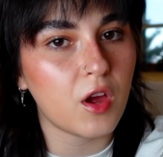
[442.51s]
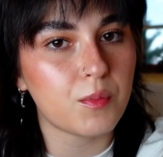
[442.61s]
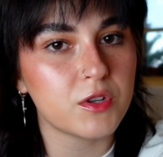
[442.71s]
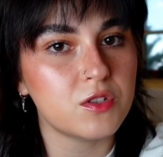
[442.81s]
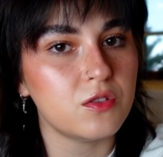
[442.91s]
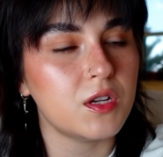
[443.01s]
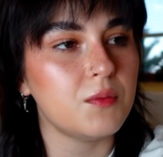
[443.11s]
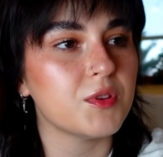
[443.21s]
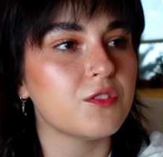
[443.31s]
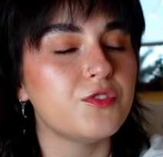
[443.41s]
opportunity,
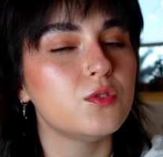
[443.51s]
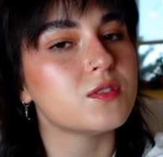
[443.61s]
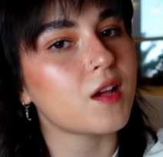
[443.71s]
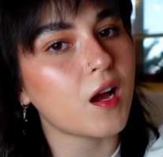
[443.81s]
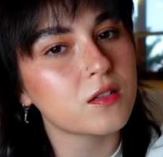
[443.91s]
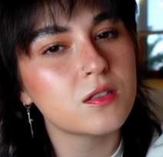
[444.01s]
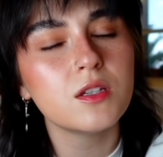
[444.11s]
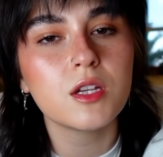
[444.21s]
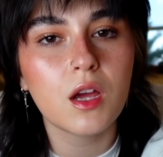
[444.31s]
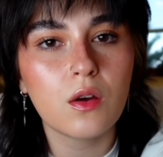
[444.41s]
but the food sucked,
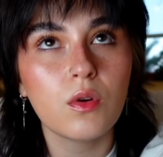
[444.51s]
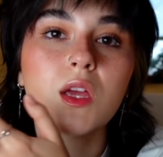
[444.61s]
you know?